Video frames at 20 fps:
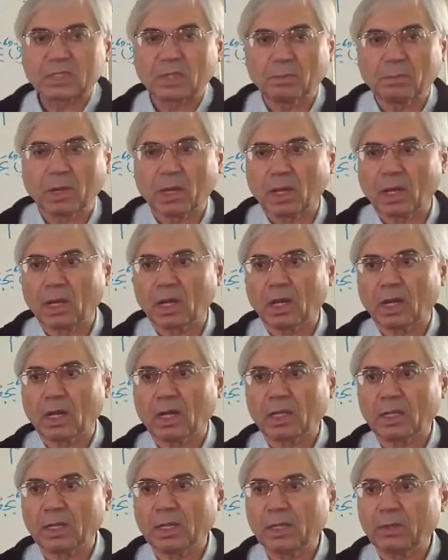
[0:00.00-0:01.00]

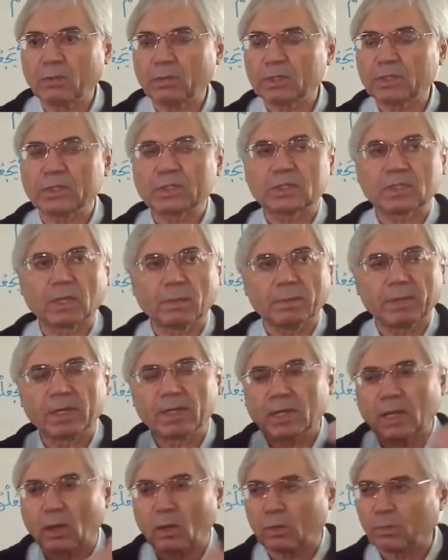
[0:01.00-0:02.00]
samai, which is coming
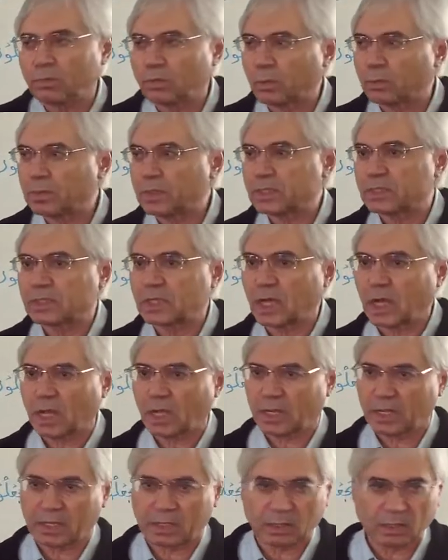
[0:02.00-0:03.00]
down from the sky.
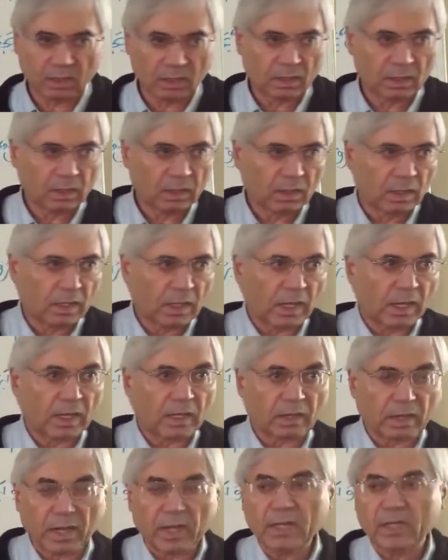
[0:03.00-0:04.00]

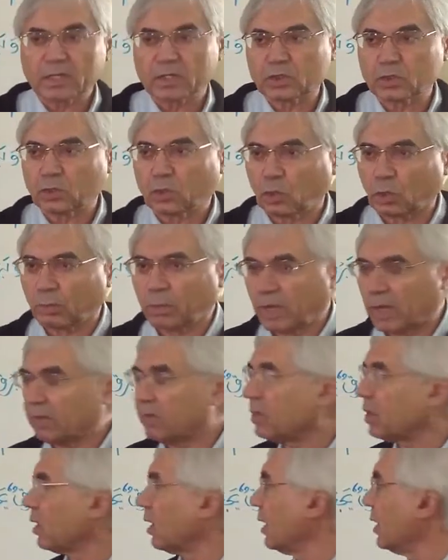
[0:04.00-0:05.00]
Rainstorm,
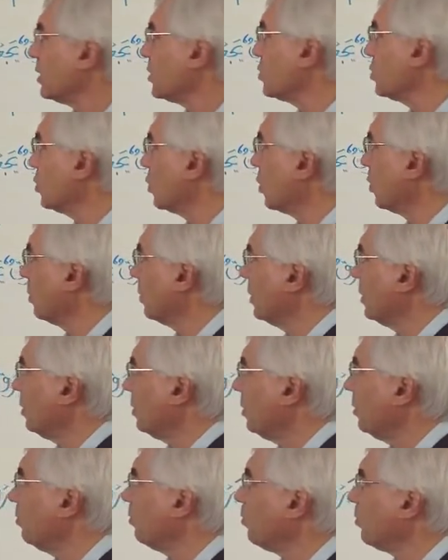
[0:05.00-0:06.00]
heavy rainstorm.
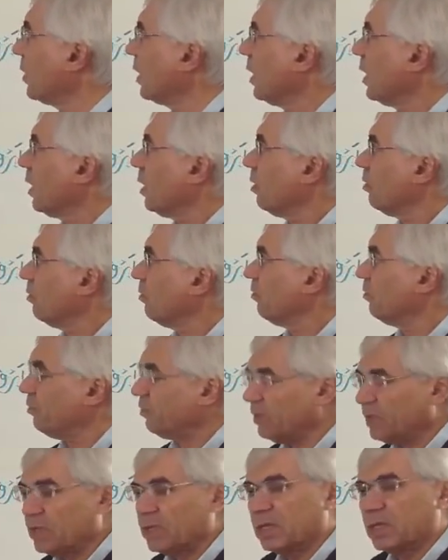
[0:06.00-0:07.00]

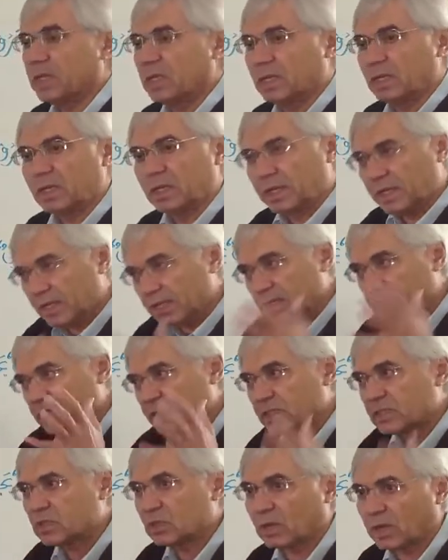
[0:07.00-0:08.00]
Fihi, in
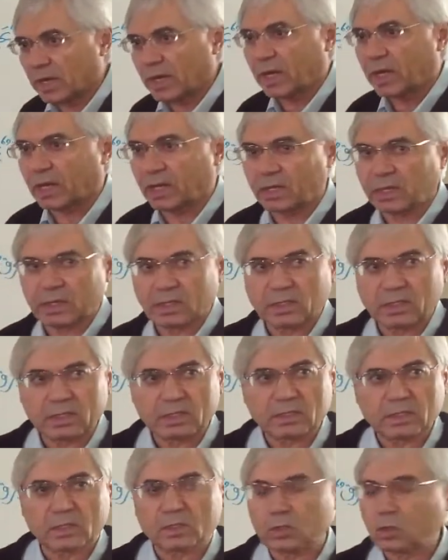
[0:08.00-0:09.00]
this rain, in
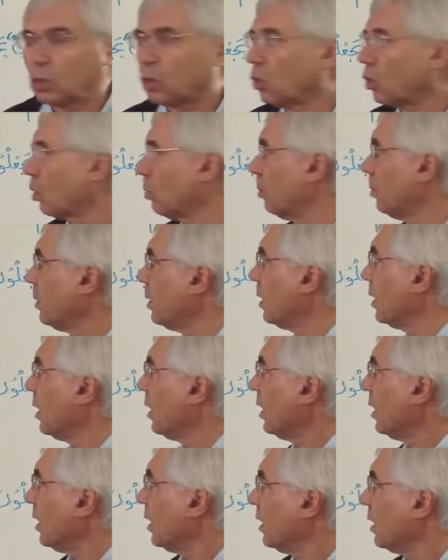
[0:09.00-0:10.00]
this storm,
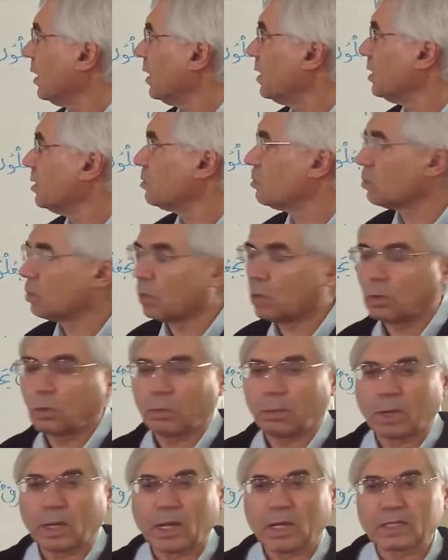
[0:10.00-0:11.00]
is
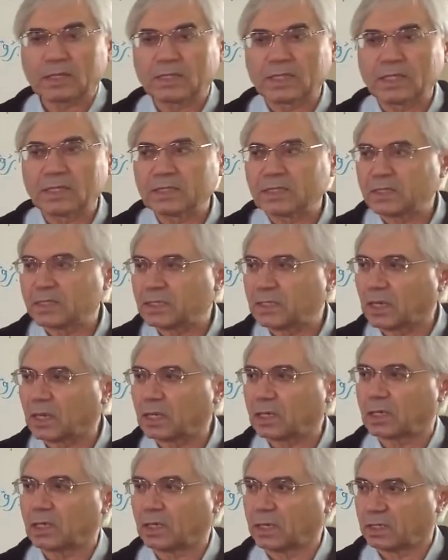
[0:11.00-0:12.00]
dhulumatin, is a
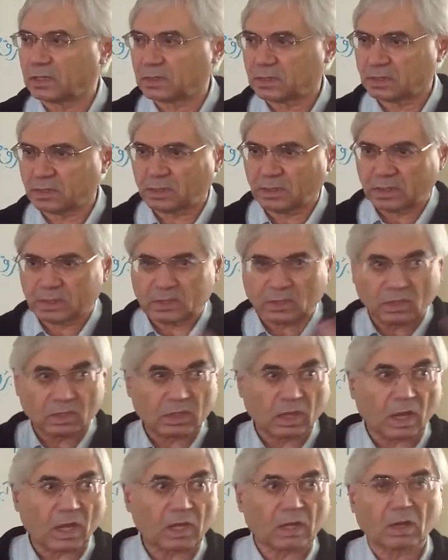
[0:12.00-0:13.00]
darkness. It's
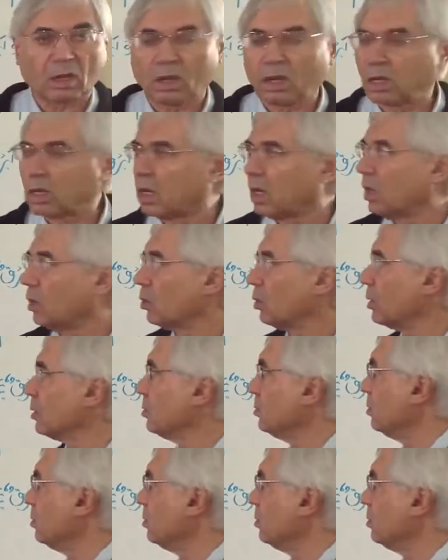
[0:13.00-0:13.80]
dark all around.